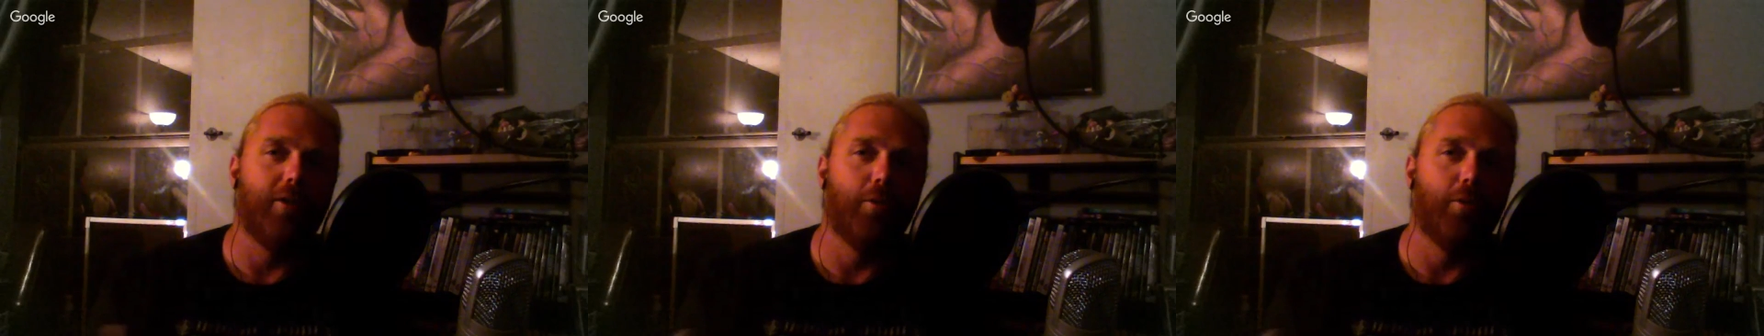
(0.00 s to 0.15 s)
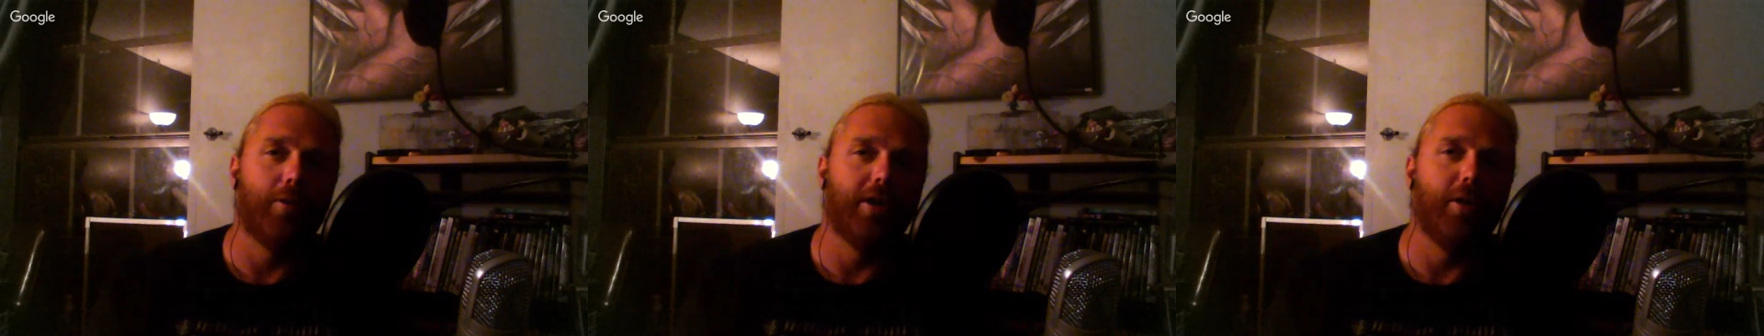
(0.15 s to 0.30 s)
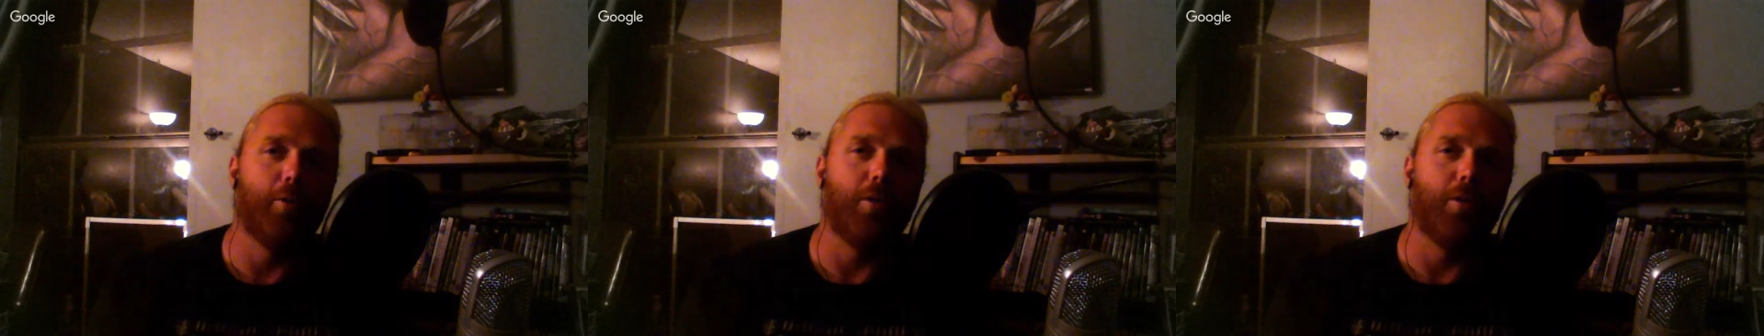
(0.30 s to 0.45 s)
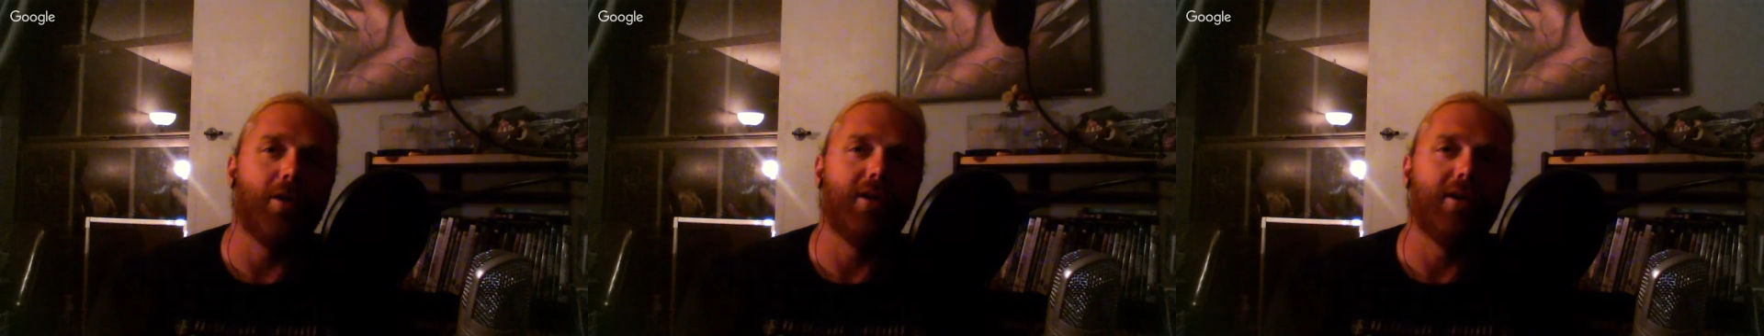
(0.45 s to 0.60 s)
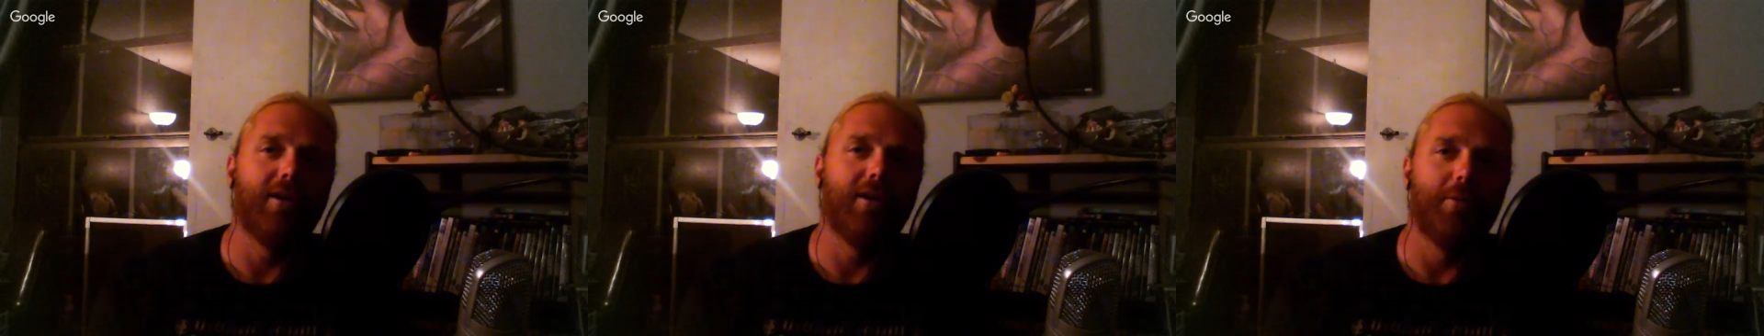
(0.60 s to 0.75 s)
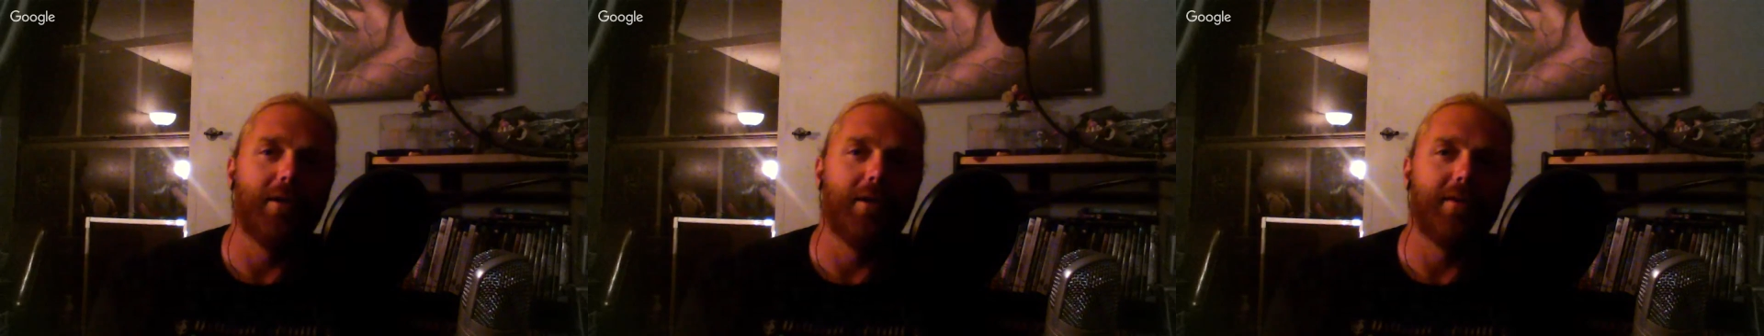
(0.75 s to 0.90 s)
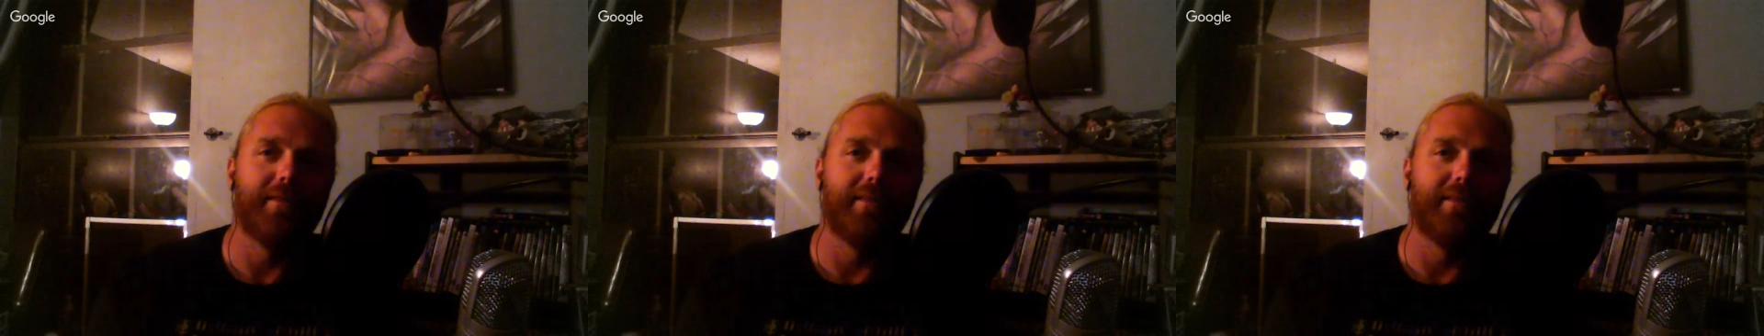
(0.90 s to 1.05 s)
Who are you
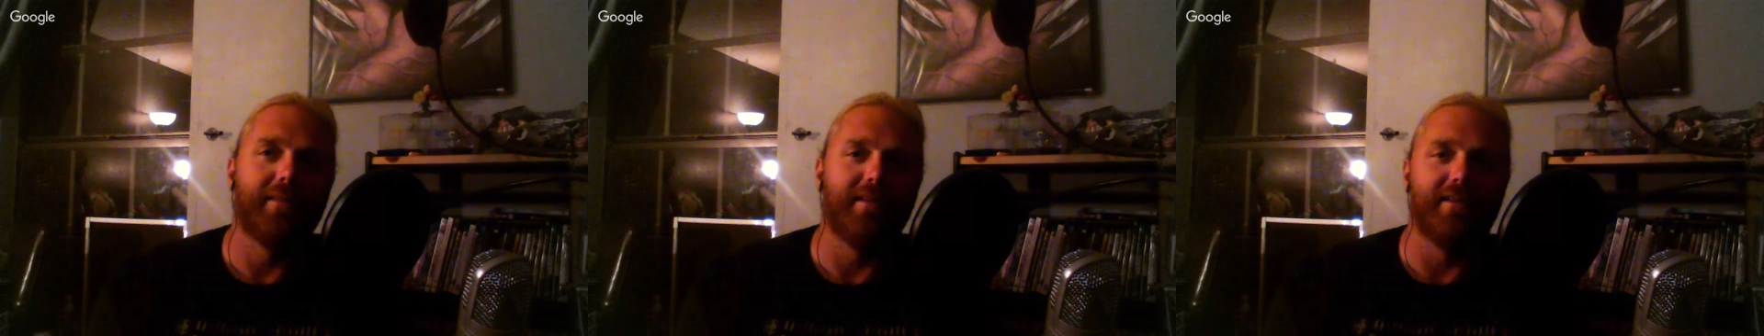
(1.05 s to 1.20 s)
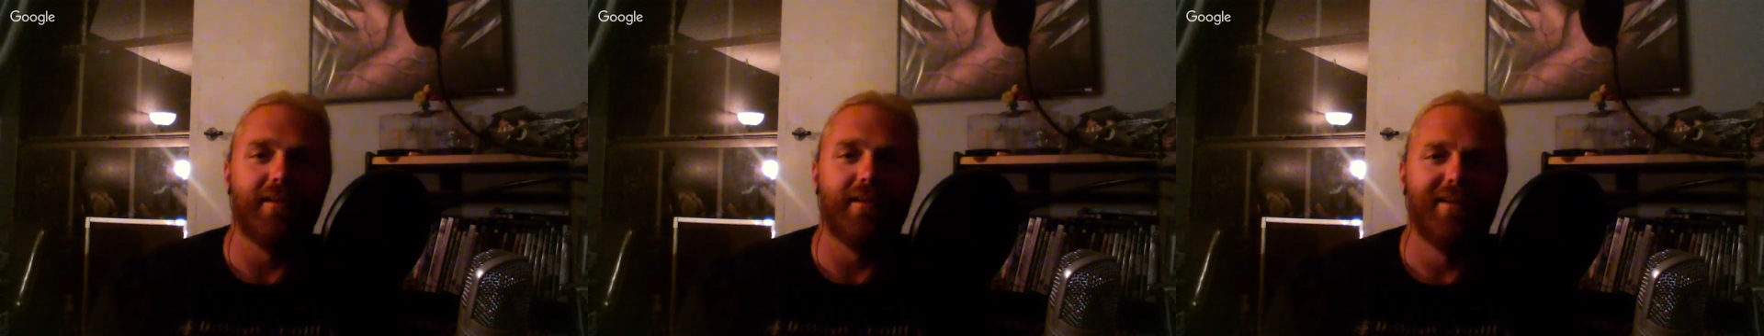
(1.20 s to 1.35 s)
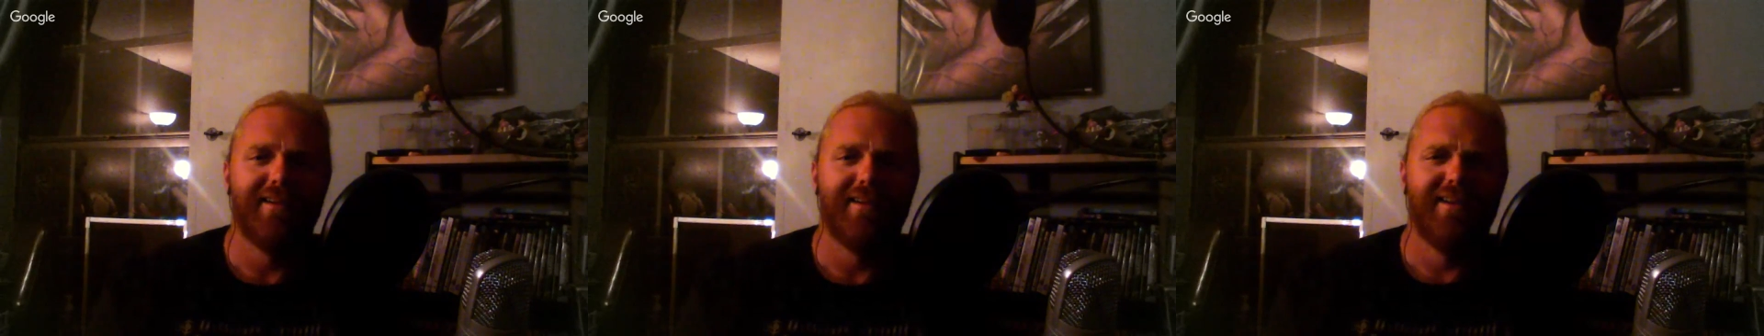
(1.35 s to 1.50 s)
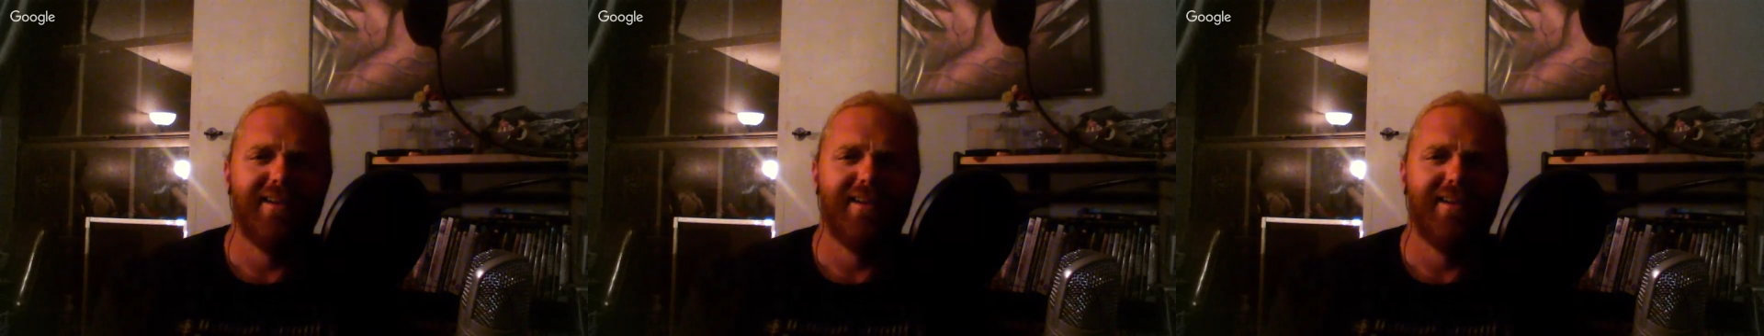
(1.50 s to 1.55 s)
working with? And